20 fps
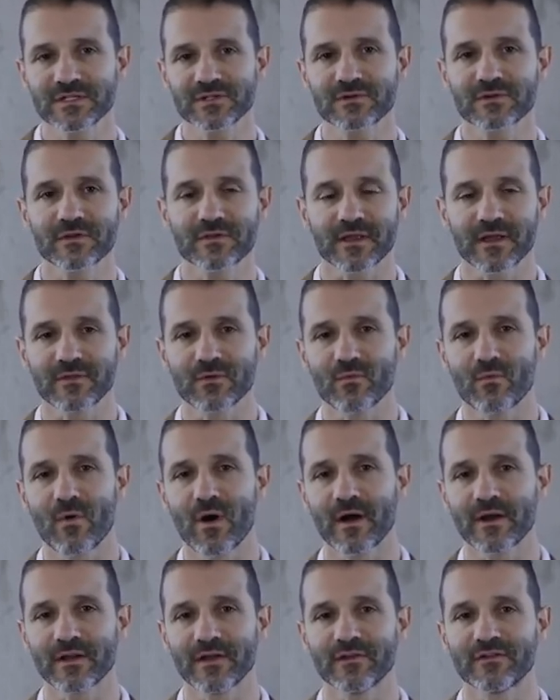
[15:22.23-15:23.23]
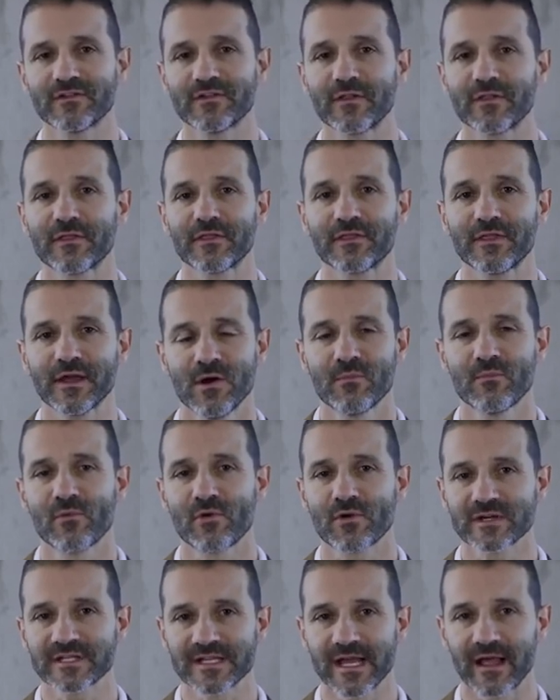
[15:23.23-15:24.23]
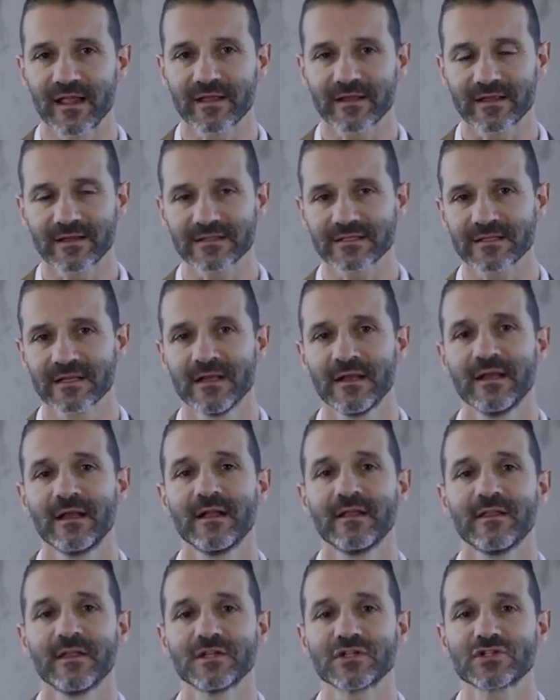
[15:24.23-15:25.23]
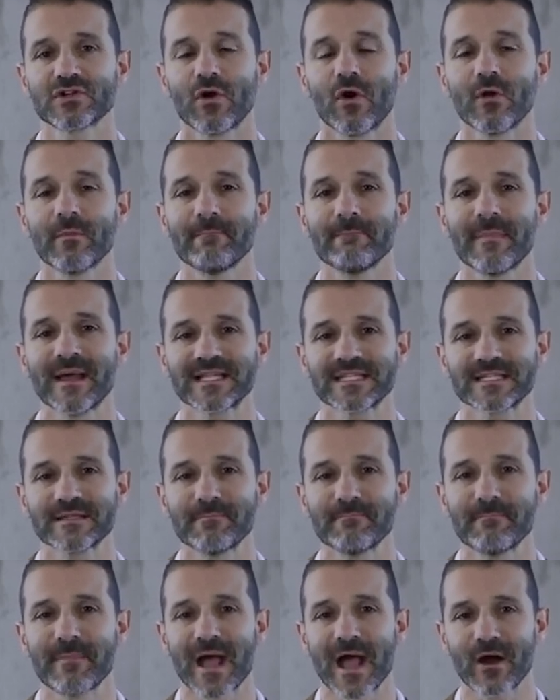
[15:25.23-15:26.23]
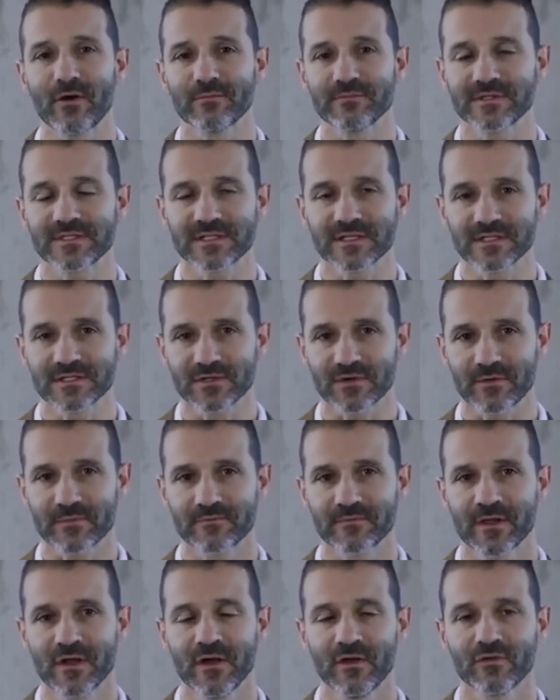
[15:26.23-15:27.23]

The other one is the thin, more delicate, that is called Metzenbaum scissor.